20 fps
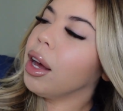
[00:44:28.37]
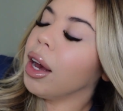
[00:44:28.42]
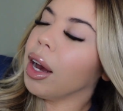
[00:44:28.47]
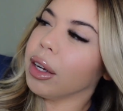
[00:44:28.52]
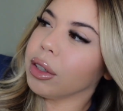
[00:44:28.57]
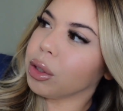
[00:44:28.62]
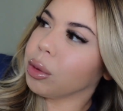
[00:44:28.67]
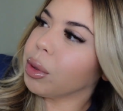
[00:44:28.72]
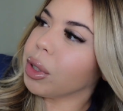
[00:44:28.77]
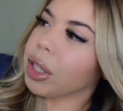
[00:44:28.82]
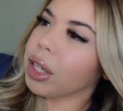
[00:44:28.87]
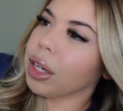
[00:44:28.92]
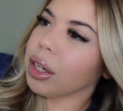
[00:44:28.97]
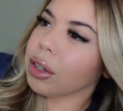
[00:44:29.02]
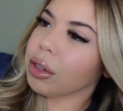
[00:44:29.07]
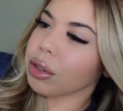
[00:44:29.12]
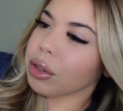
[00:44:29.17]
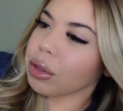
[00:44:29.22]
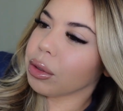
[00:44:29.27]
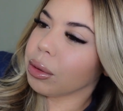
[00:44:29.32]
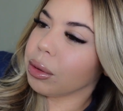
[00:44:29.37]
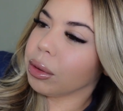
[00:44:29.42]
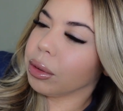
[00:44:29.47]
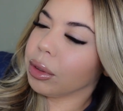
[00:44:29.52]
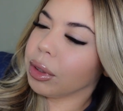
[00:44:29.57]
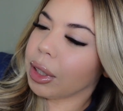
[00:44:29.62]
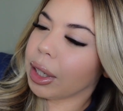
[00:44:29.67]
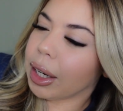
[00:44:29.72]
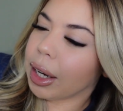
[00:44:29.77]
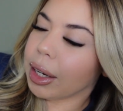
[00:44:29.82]
at 28 years
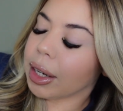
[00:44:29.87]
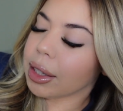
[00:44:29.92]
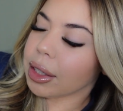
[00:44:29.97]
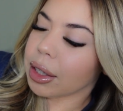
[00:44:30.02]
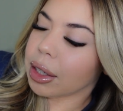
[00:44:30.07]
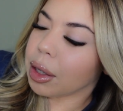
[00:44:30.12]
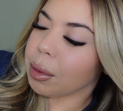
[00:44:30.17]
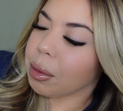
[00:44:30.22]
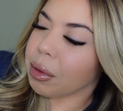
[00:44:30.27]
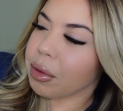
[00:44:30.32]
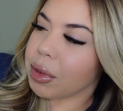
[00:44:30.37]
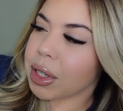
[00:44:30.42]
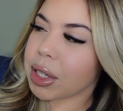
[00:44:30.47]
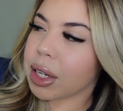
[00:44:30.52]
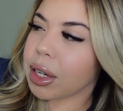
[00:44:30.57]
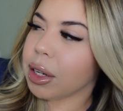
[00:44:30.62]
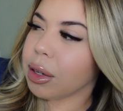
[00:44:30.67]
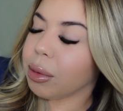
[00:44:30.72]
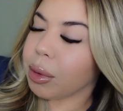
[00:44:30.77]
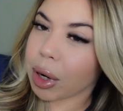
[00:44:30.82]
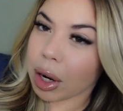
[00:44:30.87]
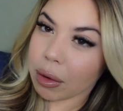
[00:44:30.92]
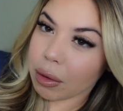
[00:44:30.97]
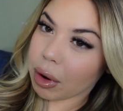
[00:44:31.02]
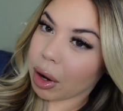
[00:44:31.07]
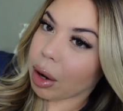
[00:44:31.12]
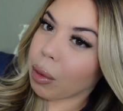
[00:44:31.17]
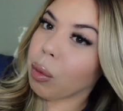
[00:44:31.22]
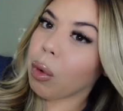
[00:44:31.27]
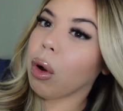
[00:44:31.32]
old, like, I get to come and visit whenever
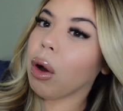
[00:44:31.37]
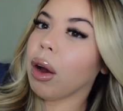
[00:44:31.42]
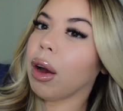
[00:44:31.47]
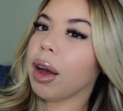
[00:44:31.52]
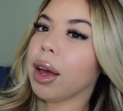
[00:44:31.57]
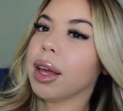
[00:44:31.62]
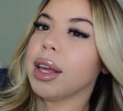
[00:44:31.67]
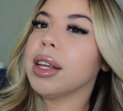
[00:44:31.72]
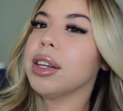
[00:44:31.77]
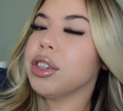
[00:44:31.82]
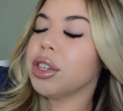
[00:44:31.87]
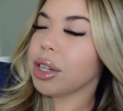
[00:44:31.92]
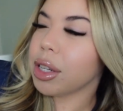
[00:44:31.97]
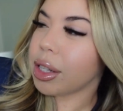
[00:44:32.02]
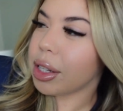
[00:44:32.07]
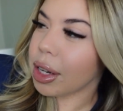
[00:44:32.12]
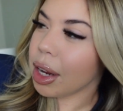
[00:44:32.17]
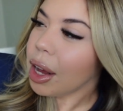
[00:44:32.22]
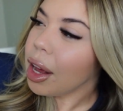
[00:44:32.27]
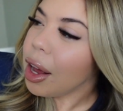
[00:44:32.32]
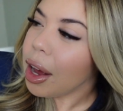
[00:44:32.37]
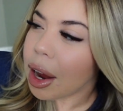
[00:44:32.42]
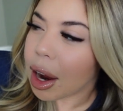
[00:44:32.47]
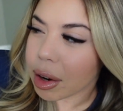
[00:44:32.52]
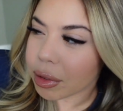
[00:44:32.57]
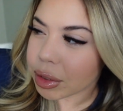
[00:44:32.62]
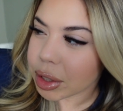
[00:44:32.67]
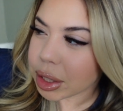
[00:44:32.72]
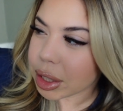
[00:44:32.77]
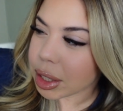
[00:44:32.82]
I want. And just
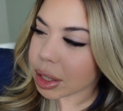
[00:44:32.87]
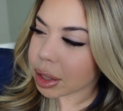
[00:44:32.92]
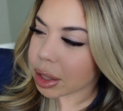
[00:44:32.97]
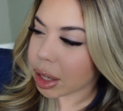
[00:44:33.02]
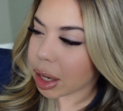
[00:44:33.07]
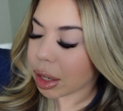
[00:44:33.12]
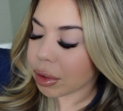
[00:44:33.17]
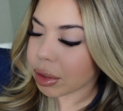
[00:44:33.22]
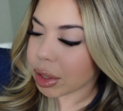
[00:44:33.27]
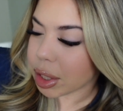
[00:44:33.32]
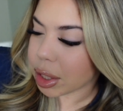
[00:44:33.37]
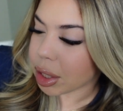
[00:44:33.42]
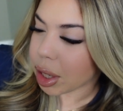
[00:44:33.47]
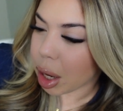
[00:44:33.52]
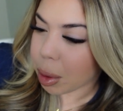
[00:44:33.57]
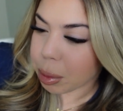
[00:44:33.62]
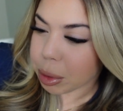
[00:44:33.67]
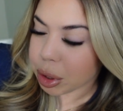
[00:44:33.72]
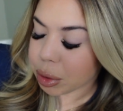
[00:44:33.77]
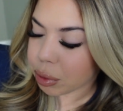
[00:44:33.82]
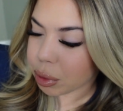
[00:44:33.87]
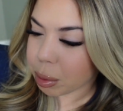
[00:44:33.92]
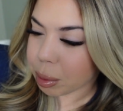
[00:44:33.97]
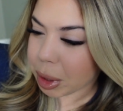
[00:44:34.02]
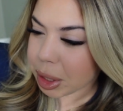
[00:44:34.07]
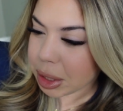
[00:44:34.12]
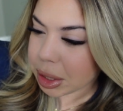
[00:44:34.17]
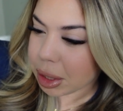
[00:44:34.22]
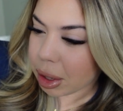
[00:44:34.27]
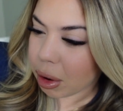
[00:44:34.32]
everything that I've established for
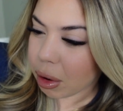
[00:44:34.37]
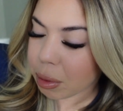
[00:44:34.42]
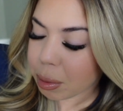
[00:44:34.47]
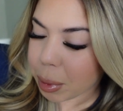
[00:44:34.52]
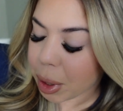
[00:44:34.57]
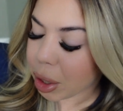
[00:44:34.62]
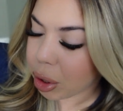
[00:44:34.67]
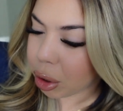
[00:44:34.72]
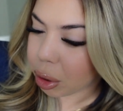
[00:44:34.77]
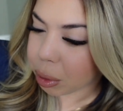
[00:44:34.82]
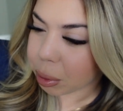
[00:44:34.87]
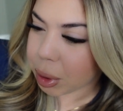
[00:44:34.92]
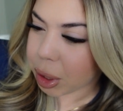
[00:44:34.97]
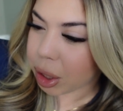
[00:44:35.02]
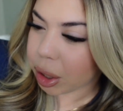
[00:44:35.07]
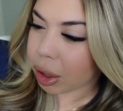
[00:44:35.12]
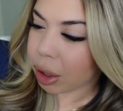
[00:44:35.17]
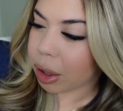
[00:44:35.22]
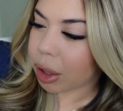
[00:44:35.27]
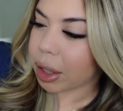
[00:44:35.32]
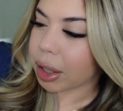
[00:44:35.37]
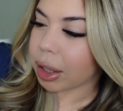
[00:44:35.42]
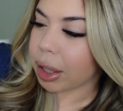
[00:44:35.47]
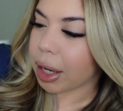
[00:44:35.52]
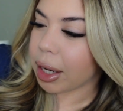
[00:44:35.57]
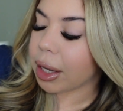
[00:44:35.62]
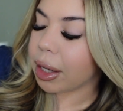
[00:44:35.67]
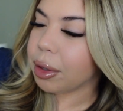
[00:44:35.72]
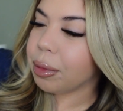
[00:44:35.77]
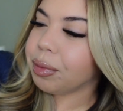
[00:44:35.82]
myself, my career, and,
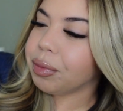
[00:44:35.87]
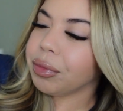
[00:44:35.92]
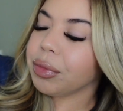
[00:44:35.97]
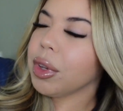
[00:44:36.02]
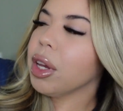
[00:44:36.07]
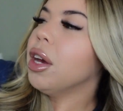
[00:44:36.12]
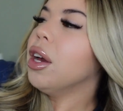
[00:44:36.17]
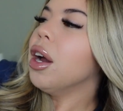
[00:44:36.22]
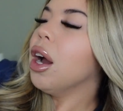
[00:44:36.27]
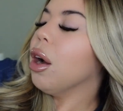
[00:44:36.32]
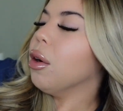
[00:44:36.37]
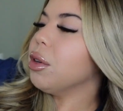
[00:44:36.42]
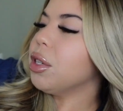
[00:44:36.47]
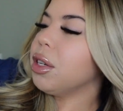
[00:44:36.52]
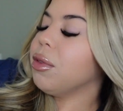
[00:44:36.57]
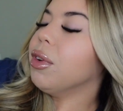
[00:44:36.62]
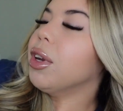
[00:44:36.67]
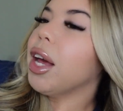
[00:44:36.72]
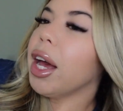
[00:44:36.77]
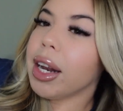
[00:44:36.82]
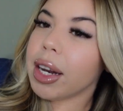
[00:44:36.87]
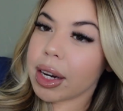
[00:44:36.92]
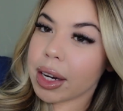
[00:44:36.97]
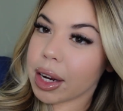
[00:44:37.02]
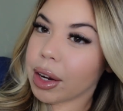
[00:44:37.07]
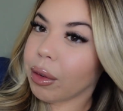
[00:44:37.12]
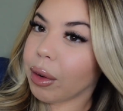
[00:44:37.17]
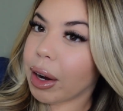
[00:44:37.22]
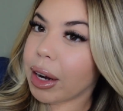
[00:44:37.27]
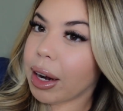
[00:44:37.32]
like, I was even
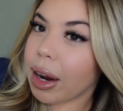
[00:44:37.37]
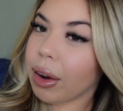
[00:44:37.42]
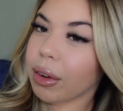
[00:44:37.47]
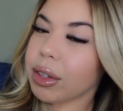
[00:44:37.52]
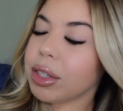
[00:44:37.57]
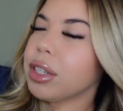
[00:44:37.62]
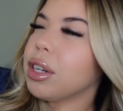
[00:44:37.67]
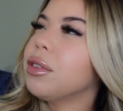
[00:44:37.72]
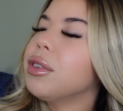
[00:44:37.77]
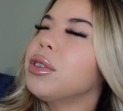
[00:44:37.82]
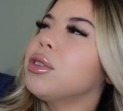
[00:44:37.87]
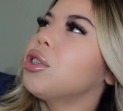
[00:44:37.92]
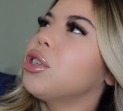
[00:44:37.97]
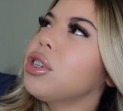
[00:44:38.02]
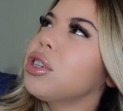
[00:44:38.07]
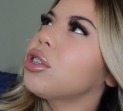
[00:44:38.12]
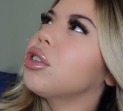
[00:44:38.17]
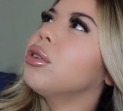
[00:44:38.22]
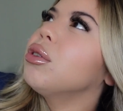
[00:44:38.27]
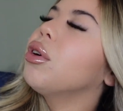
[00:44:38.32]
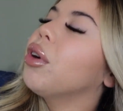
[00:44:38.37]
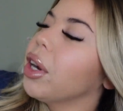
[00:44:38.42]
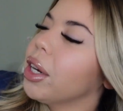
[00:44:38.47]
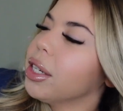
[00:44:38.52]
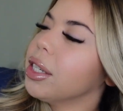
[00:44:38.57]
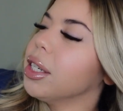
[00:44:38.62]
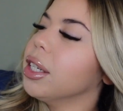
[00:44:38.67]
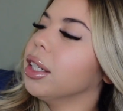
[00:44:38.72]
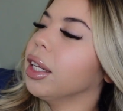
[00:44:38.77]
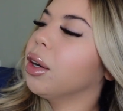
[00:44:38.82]
editing right now and stuff. And it was just so
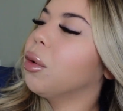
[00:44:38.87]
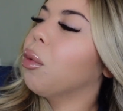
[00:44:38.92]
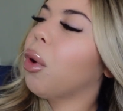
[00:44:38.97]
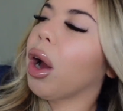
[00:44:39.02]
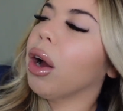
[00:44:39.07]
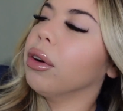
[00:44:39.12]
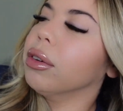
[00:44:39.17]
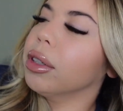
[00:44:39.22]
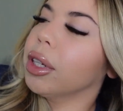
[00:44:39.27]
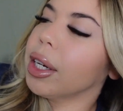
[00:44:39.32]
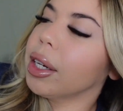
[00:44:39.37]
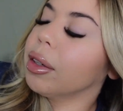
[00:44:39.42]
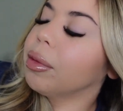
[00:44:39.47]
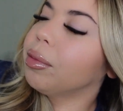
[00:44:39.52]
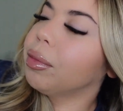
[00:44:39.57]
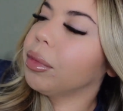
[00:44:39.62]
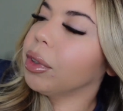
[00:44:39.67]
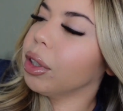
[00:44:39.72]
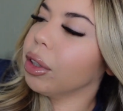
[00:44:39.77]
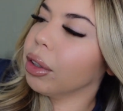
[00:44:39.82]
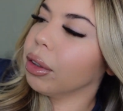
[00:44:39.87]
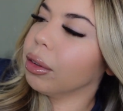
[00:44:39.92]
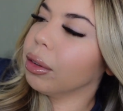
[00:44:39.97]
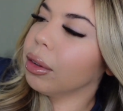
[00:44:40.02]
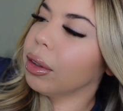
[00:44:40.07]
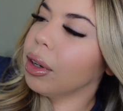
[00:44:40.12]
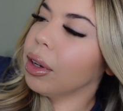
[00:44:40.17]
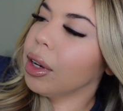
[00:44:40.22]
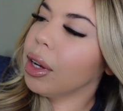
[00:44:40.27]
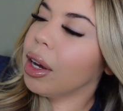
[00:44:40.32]
crazy, like, wow, like, you know,
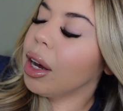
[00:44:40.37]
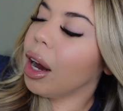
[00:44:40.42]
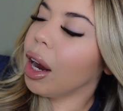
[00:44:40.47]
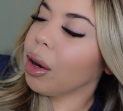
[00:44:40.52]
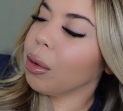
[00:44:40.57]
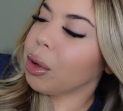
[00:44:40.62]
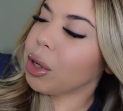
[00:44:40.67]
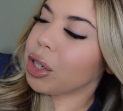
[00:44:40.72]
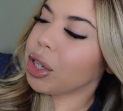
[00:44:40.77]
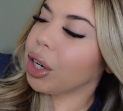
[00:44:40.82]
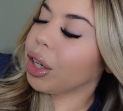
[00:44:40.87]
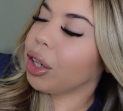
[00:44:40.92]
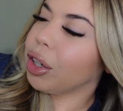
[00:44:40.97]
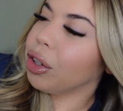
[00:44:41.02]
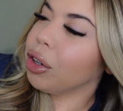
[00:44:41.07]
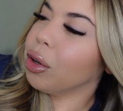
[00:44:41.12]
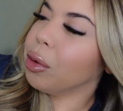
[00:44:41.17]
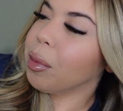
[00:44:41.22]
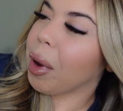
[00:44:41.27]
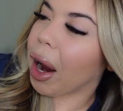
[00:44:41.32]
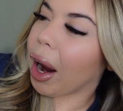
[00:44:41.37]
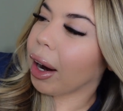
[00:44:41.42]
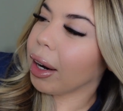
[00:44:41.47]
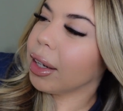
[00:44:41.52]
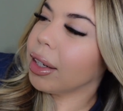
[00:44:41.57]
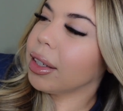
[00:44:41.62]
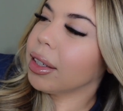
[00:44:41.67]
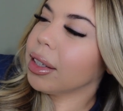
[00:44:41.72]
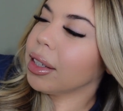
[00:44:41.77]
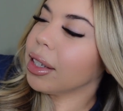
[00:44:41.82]
I wish I could go
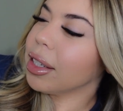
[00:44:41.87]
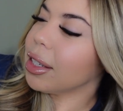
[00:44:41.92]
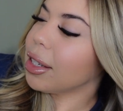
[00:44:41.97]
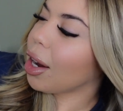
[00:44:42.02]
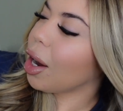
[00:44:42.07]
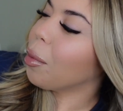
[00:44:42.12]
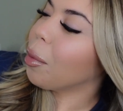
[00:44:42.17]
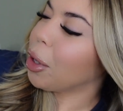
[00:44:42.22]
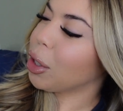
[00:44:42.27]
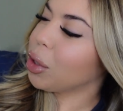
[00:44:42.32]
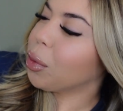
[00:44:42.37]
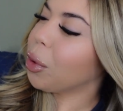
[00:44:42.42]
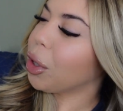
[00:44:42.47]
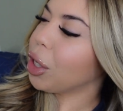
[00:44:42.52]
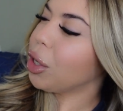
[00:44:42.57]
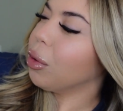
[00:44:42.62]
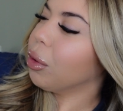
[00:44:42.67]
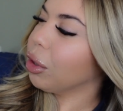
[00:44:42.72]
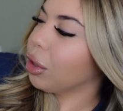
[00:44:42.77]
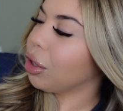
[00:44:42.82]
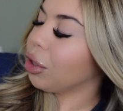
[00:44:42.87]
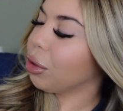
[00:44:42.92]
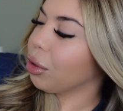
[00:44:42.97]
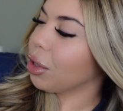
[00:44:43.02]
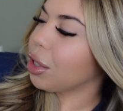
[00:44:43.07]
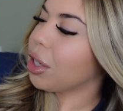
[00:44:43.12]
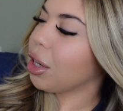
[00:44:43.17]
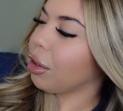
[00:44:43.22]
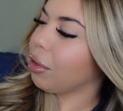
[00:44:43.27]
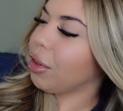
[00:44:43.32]
back and tell my
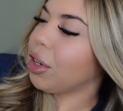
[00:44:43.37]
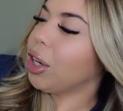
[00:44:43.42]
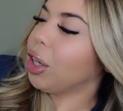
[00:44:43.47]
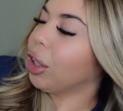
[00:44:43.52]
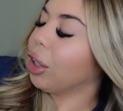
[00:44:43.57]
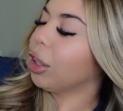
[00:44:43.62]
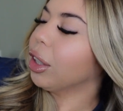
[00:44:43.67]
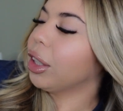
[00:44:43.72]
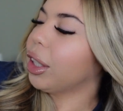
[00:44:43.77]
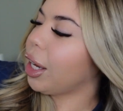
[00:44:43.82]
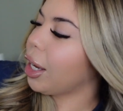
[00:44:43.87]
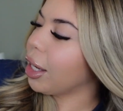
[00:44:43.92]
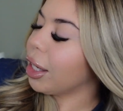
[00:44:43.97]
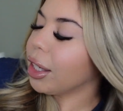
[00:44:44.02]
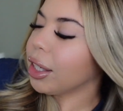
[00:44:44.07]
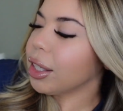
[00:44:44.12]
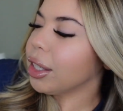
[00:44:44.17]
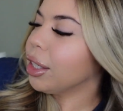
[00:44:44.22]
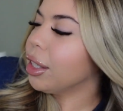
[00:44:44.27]
21-year-old self here, like,